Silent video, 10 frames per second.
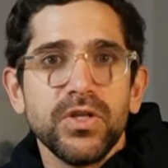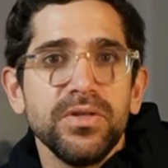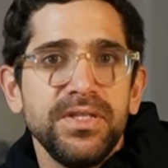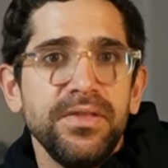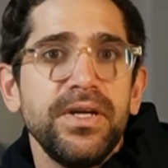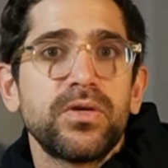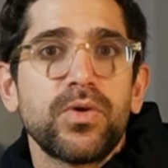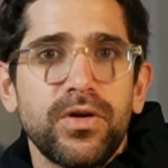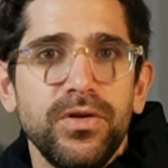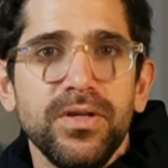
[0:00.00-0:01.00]
did their
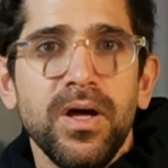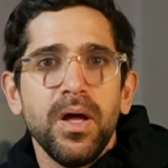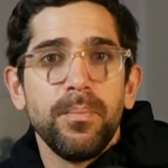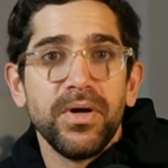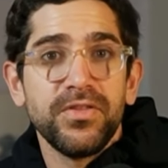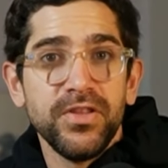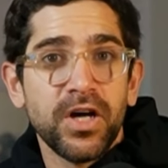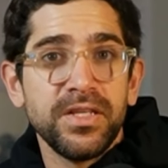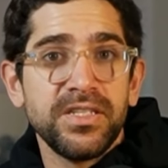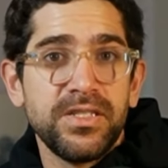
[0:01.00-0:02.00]
workload, but
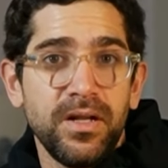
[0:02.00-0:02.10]
not necessarily